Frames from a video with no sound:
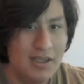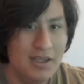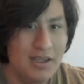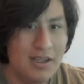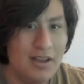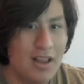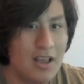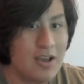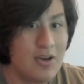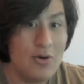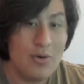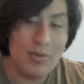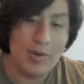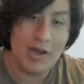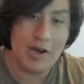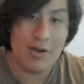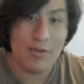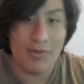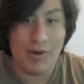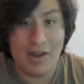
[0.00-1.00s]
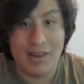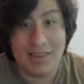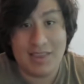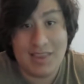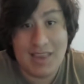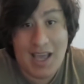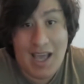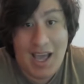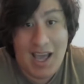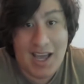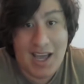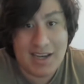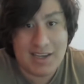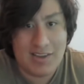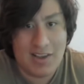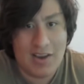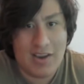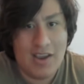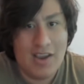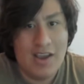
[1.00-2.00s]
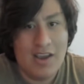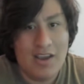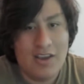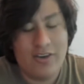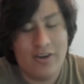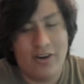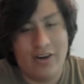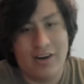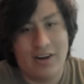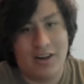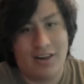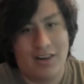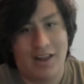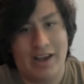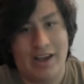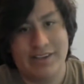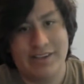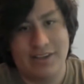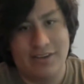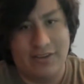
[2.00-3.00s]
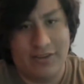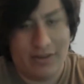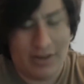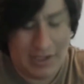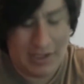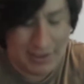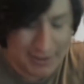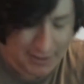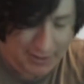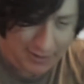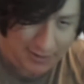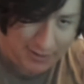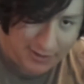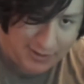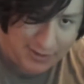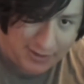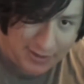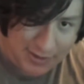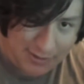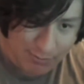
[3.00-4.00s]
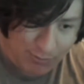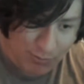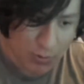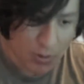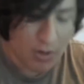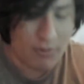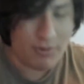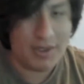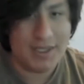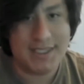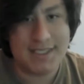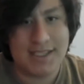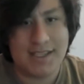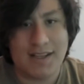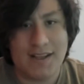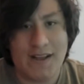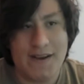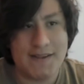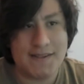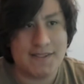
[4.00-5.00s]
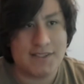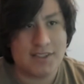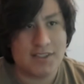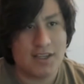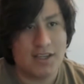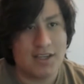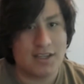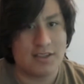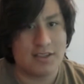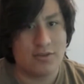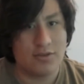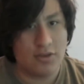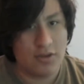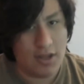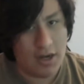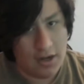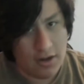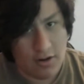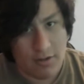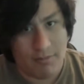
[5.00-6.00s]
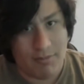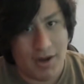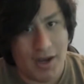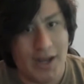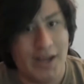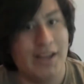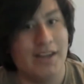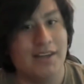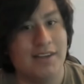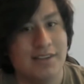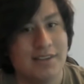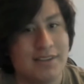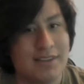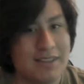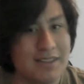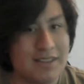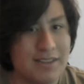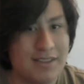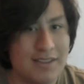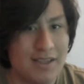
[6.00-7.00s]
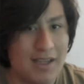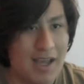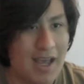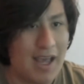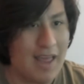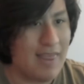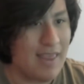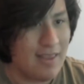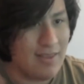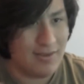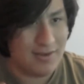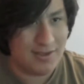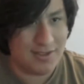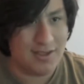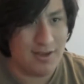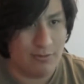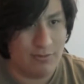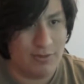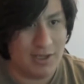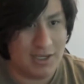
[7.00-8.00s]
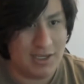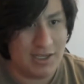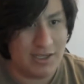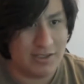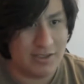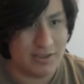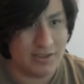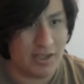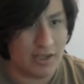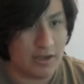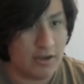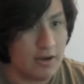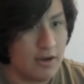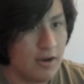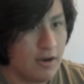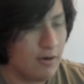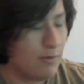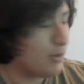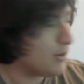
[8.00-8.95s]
Like, who wouldn't want that? Like, you're in class and you're like, bro, this class sucks in your mind. And then some the teacher's like, What